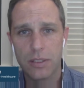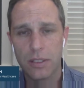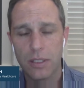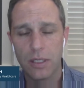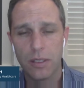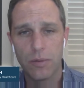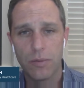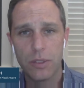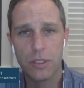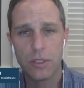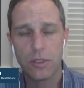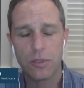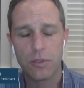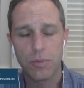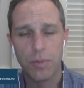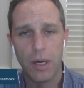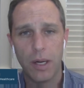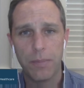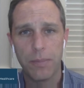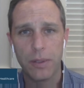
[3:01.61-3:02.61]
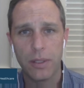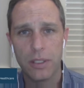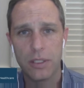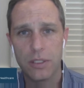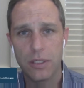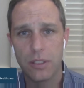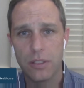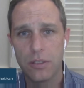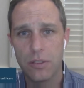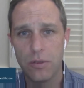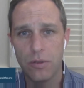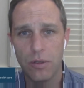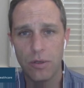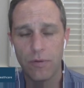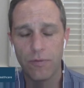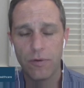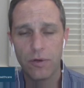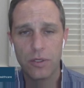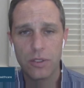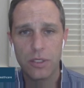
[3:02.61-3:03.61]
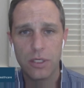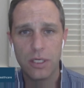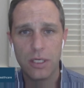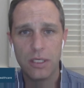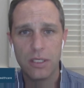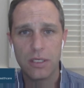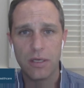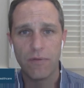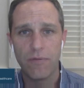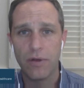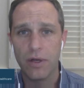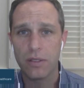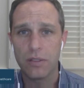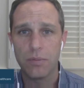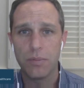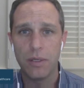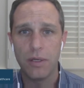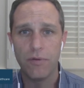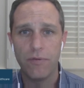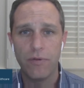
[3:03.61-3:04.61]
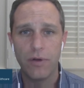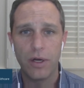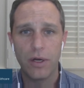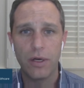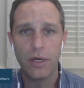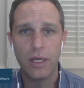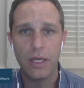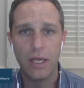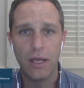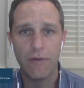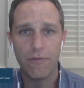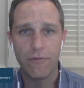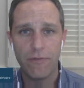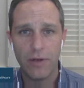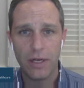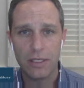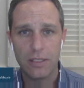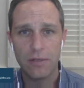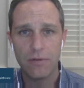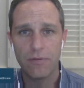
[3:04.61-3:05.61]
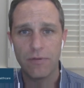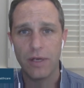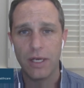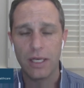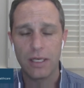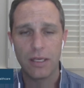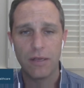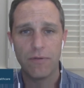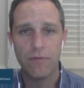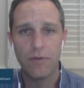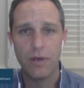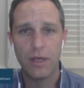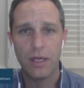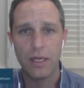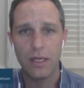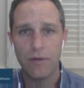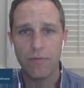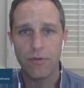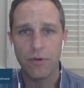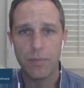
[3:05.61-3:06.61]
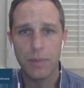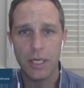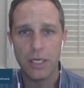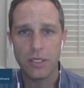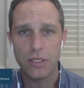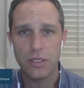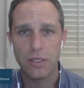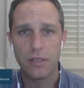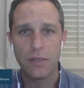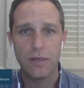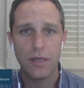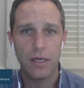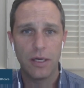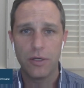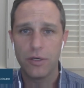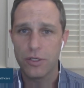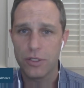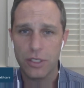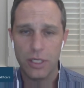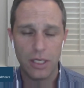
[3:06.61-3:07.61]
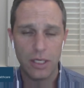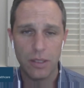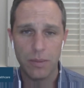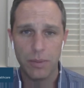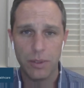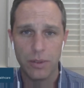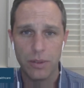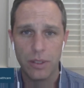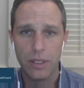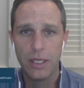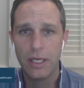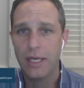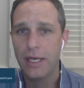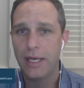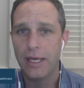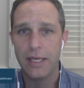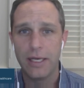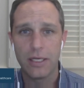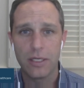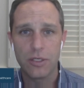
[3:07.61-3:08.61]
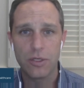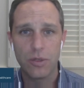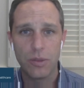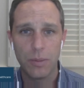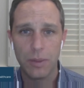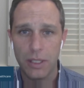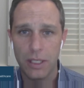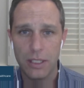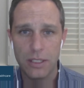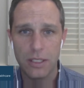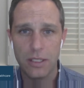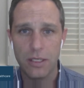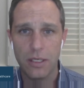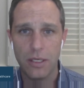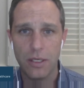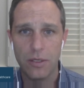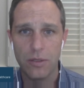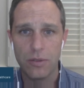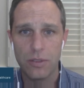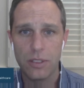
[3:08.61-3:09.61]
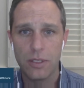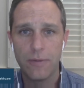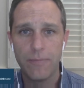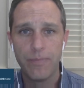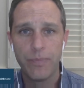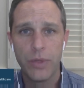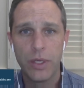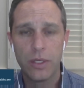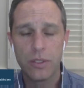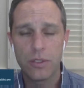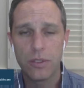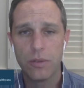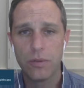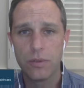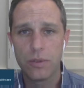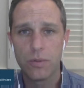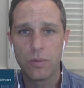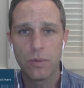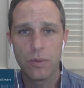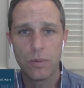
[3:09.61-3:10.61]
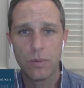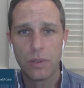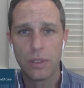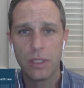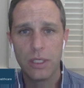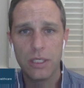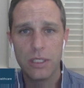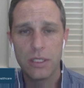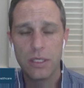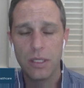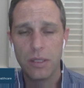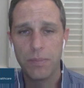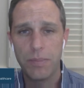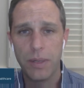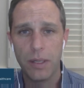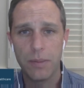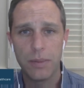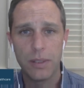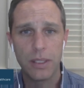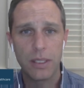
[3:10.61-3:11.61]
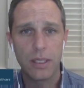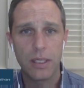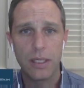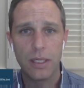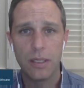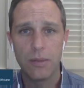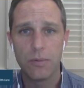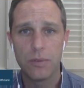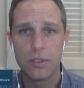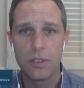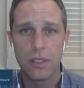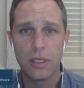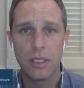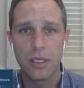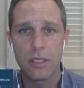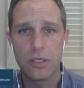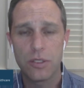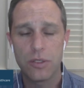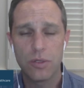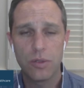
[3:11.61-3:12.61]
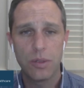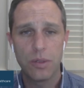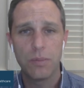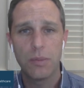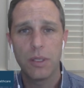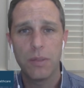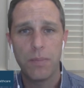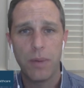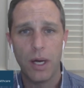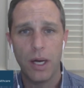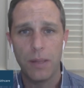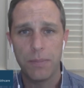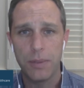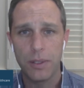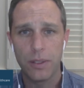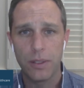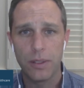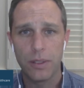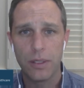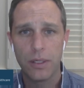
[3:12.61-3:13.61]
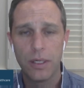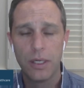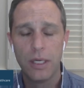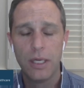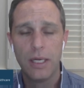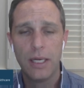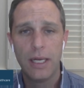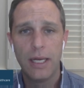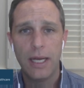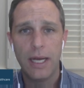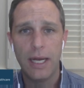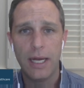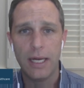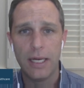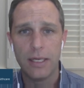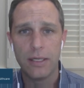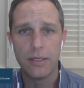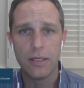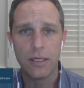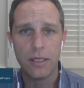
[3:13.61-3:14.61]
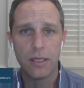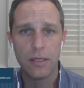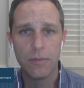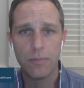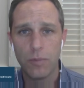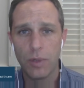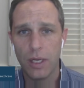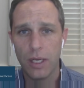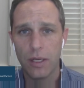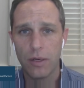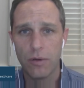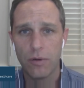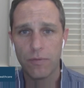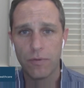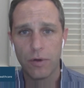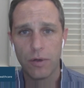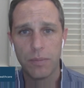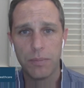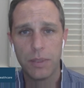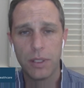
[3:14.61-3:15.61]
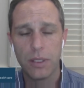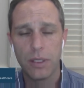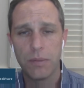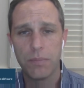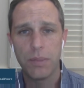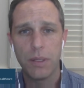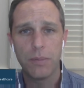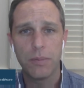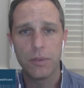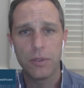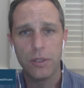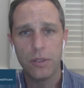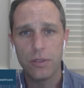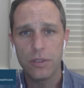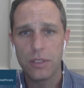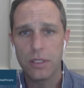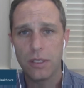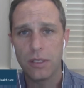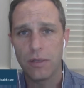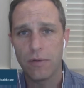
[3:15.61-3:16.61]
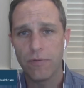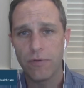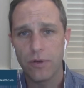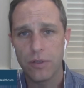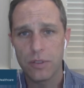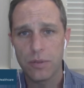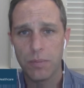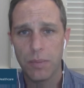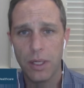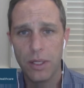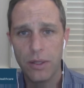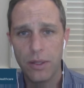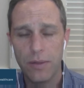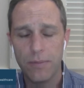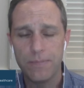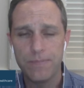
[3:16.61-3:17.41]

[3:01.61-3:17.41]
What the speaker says: a research population at 2 universities, and found to be very effective at conveying information, understandable, and extremely easy to use. So it was released to the public. It was extremely popular, and we had over 1 million people use it in the first month.